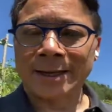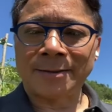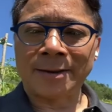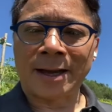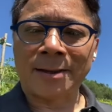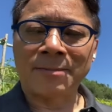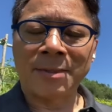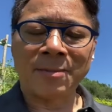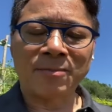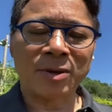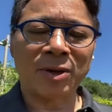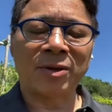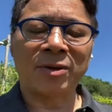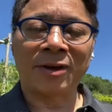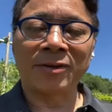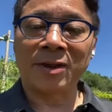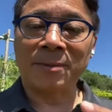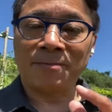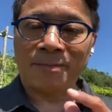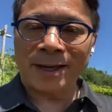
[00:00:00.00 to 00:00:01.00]
a
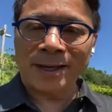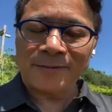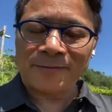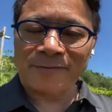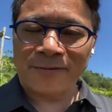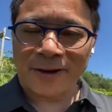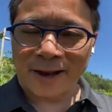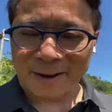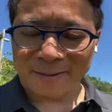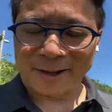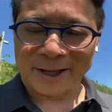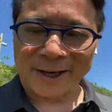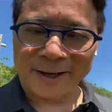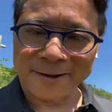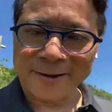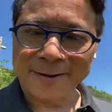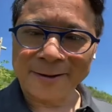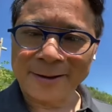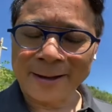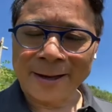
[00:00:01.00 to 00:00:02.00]
member of the beet
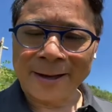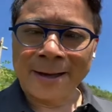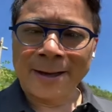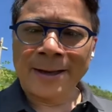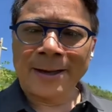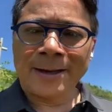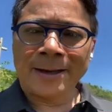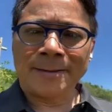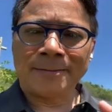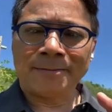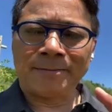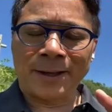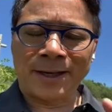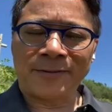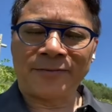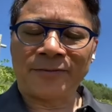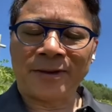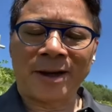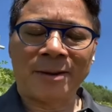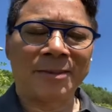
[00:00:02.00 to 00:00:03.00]
family.
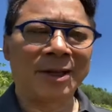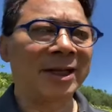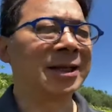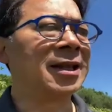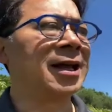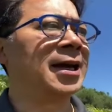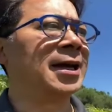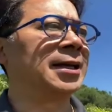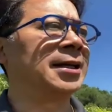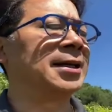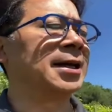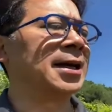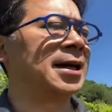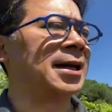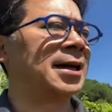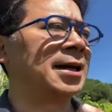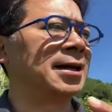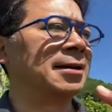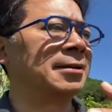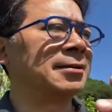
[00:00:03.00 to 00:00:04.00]
Beet family, like
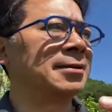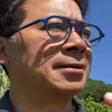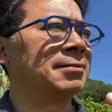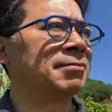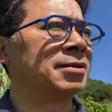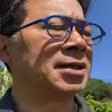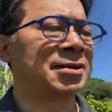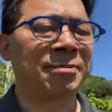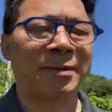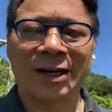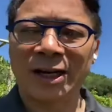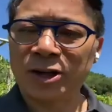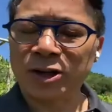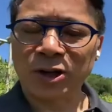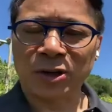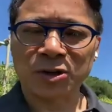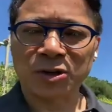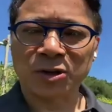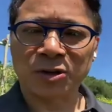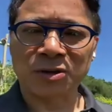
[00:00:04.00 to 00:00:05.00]

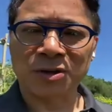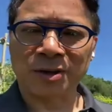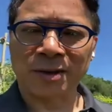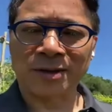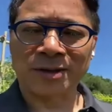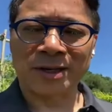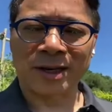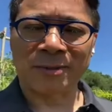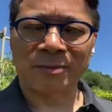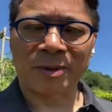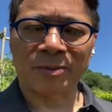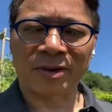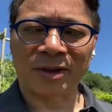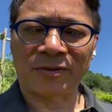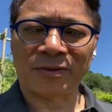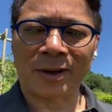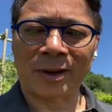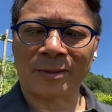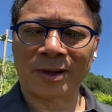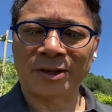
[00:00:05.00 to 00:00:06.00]
spinach, also is the same member
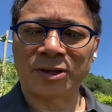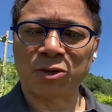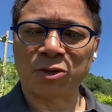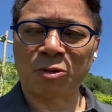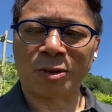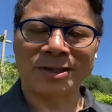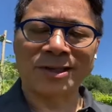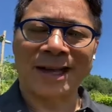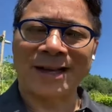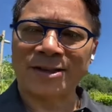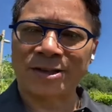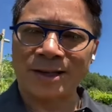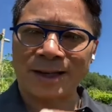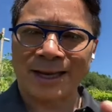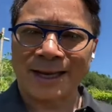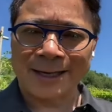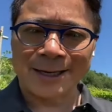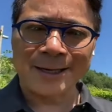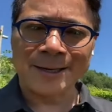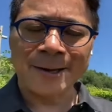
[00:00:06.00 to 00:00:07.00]
of the family. So what's
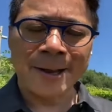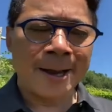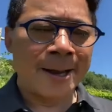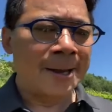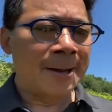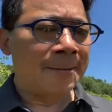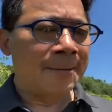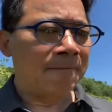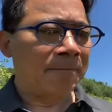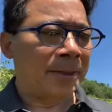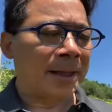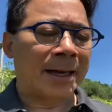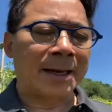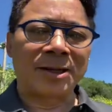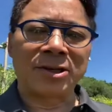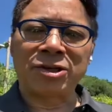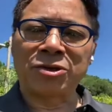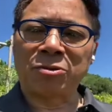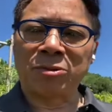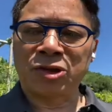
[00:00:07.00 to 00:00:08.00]
actually in
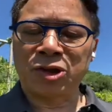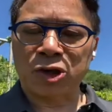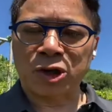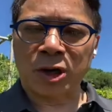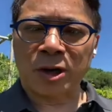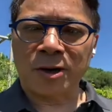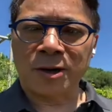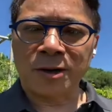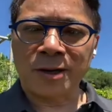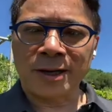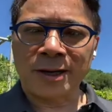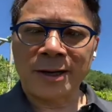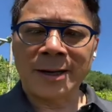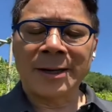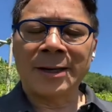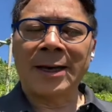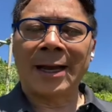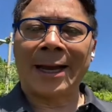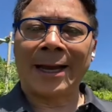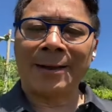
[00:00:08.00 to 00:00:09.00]
Swiss chard
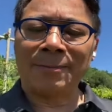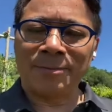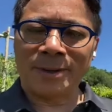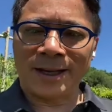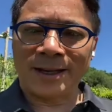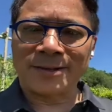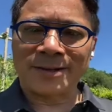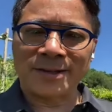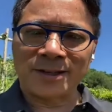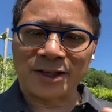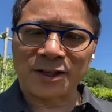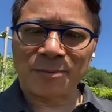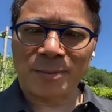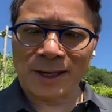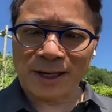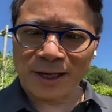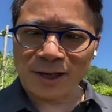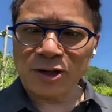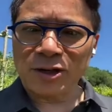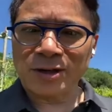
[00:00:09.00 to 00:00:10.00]
and beets and
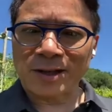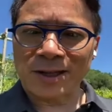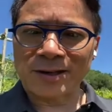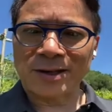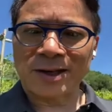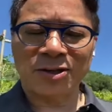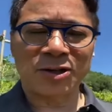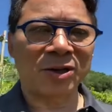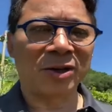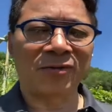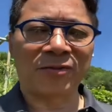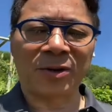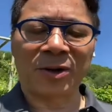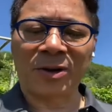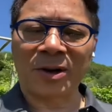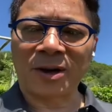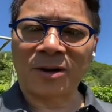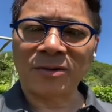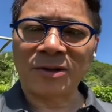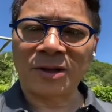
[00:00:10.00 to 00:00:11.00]
spinach that's actually good
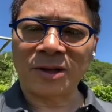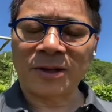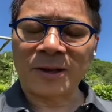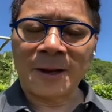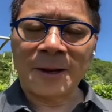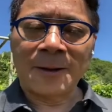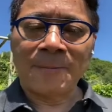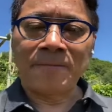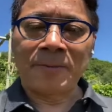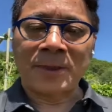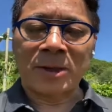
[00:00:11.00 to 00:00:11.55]
for your health? It